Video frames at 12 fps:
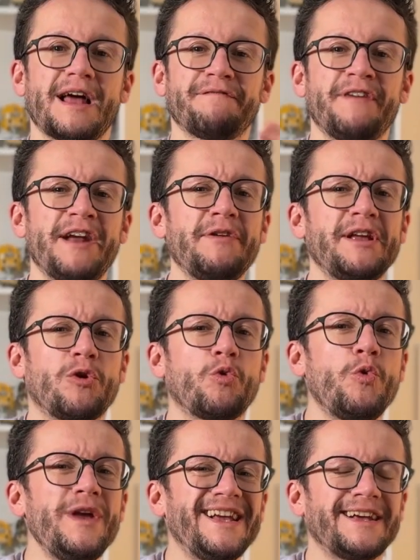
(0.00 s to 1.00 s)
a very
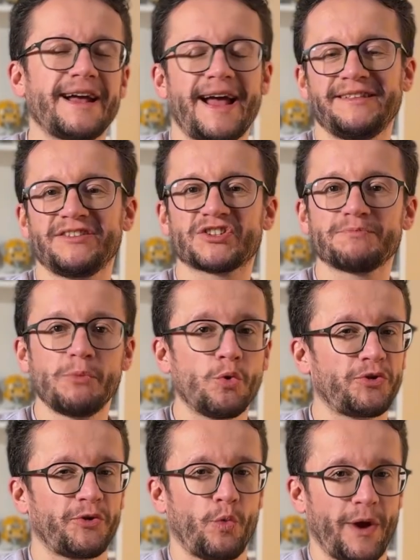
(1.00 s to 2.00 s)
quick and
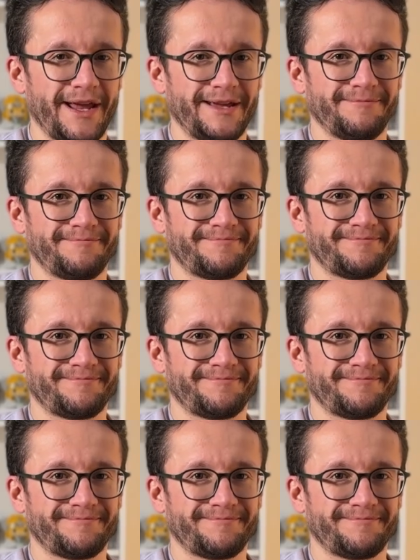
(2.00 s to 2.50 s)
smooth way. It's